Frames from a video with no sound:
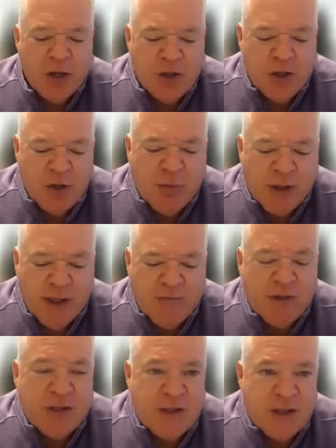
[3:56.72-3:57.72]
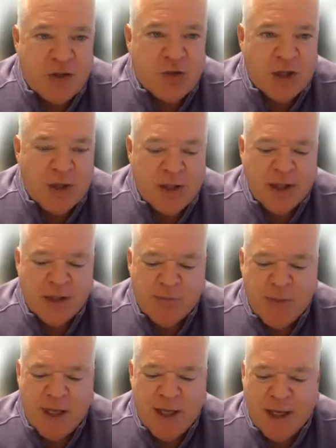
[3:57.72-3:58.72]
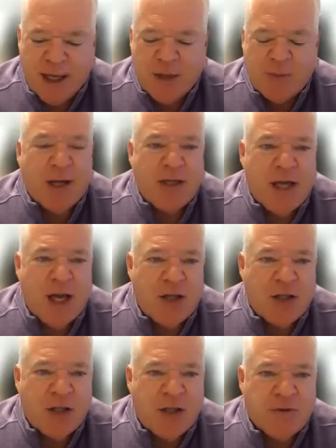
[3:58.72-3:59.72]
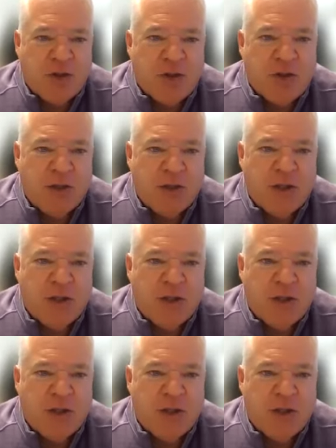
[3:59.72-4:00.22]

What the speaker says: Do you believe the district is meeting expectations for student